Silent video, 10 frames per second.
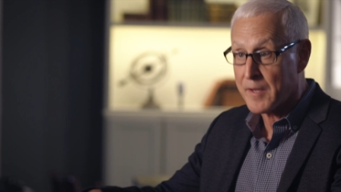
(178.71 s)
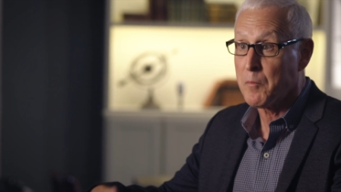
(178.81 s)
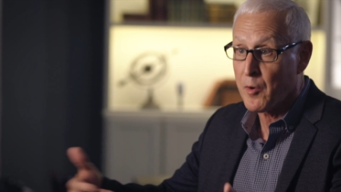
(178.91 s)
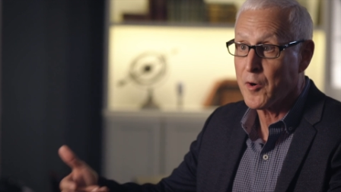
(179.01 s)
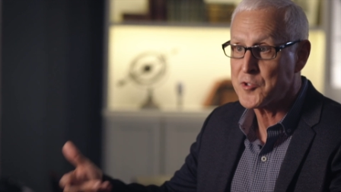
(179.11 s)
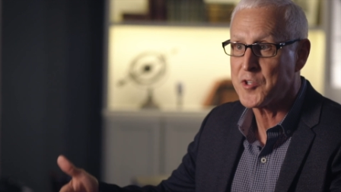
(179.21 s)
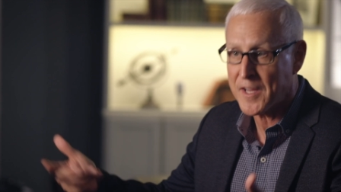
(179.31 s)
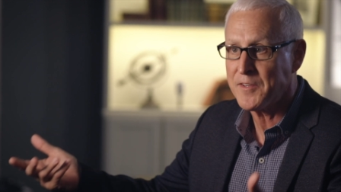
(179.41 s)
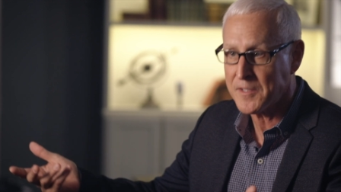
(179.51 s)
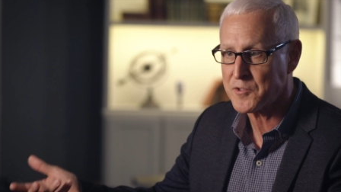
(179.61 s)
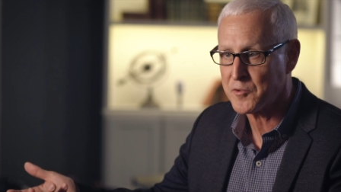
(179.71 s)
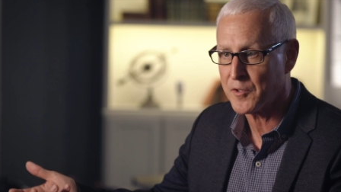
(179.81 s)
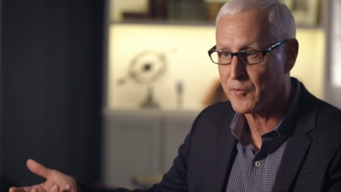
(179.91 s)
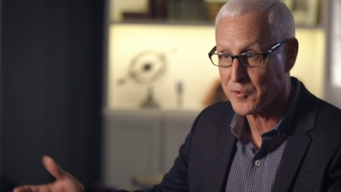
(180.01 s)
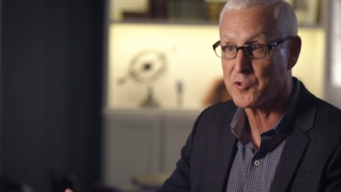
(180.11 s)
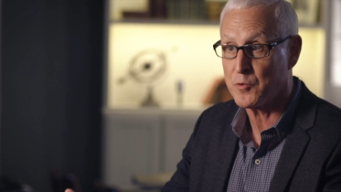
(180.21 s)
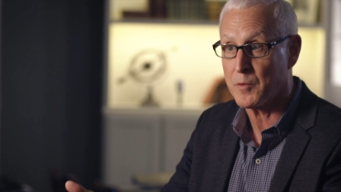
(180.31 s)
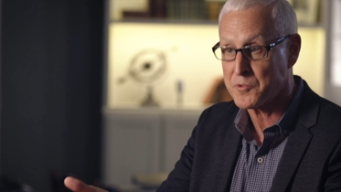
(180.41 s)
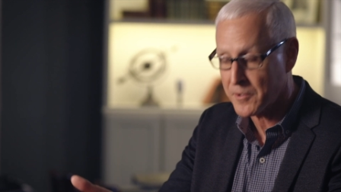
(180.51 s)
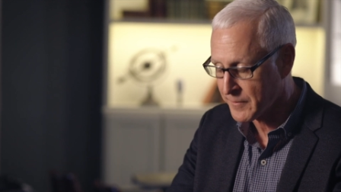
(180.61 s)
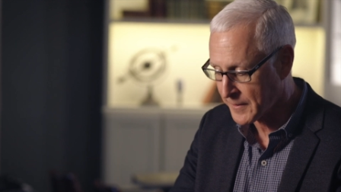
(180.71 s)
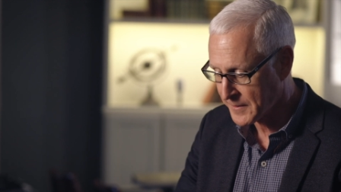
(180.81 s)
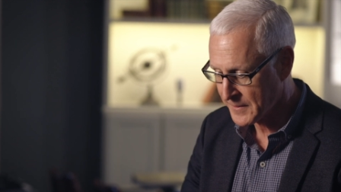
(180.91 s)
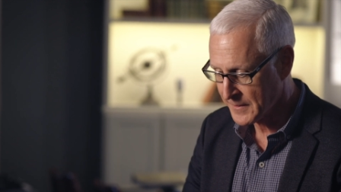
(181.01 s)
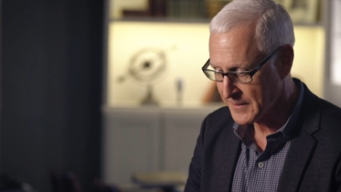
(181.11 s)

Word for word: emerged in this universe to observe it,